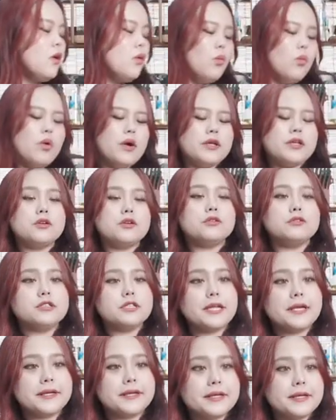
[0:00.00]
when you
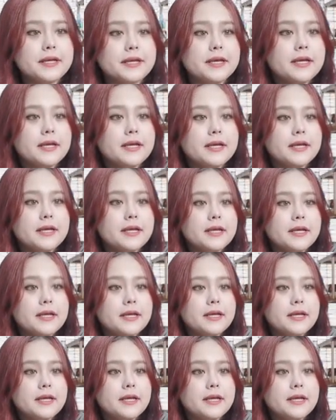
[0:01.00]
like when
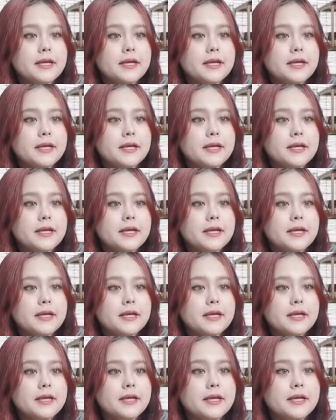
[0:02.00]
you cut it when you
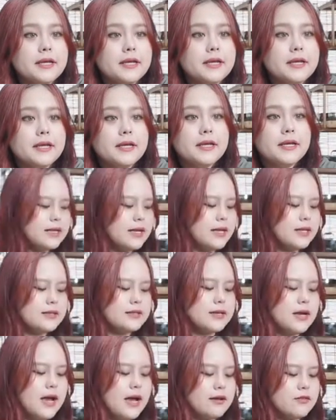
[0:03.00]
get inside
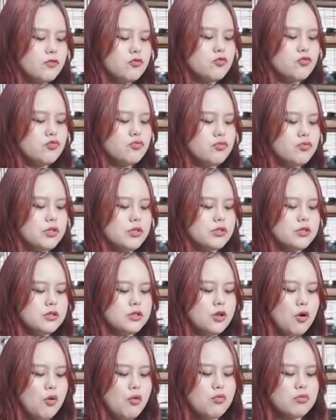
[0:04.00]
it kind of
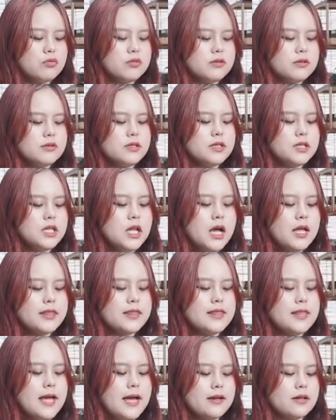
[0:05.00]
no
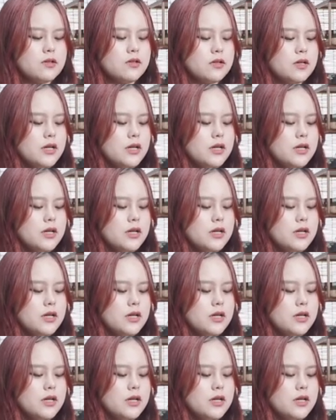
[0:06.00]
not that